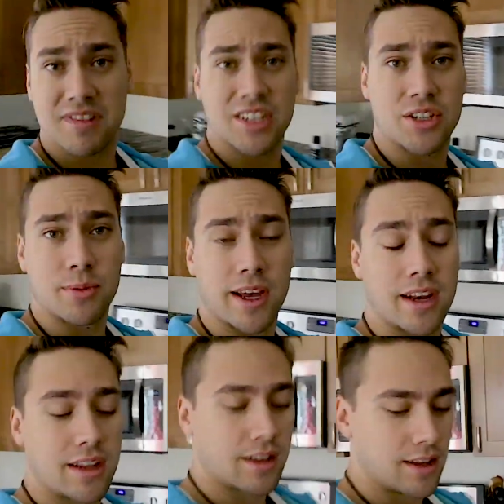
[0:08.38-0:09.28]
Not too
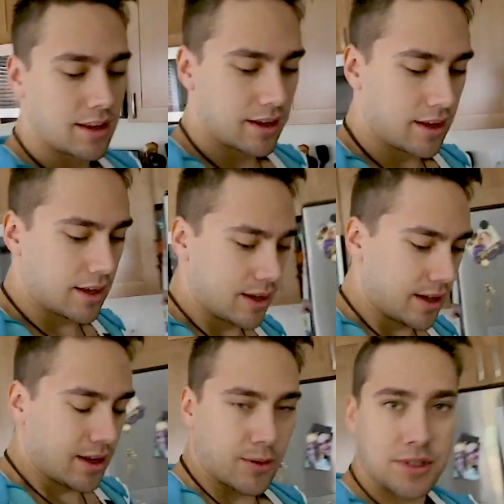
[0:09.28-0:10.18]
bad.
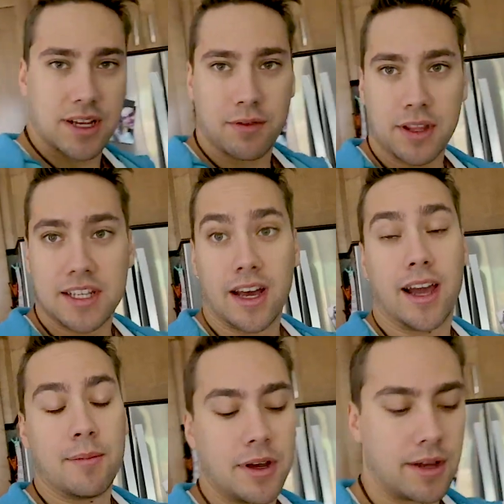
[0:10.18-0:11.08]
Was definitely
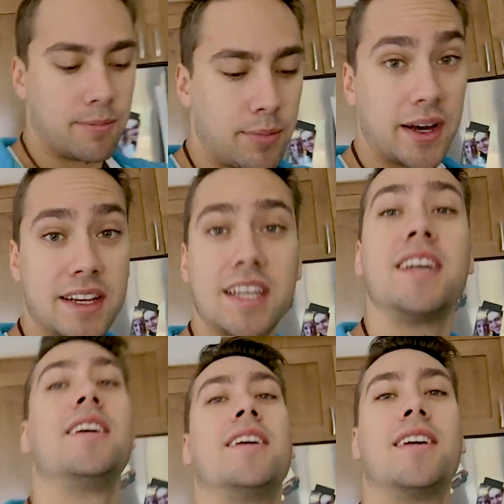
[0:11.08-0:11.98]
time, but
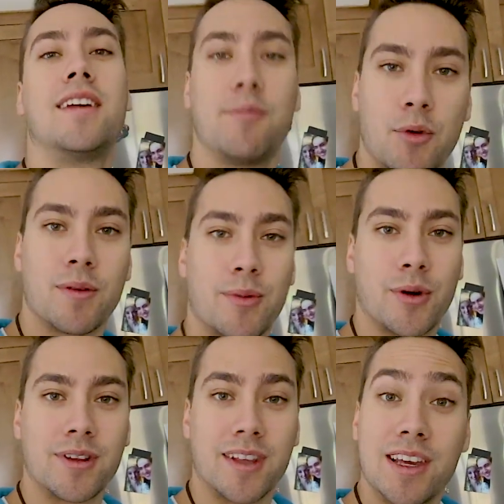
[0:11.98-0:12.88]
more
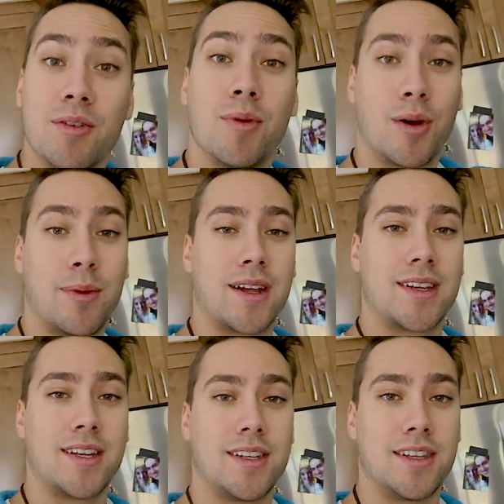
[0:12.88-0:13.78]
importantly, we are about
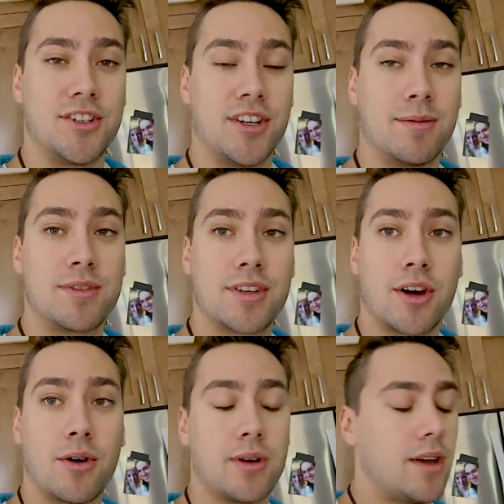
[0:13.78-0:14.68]
to head to the gym.
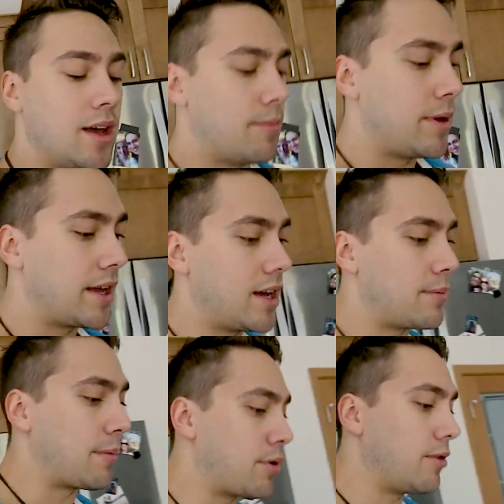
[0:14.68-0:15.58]
So, making up
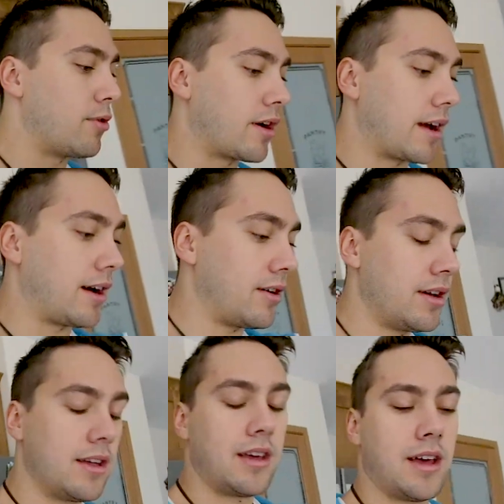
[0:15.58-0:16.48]
my pre-workout,
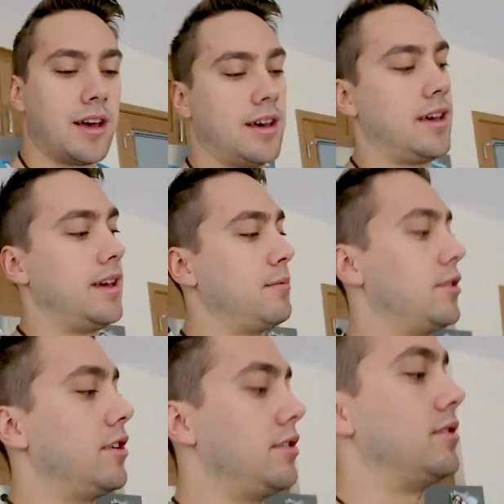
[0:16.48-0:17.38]
I am
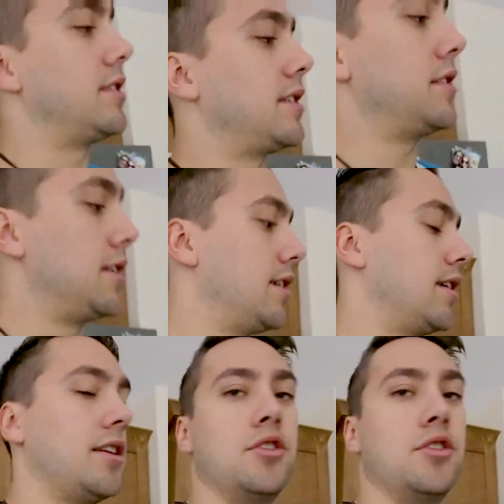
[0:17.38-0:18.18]
going to use, this is the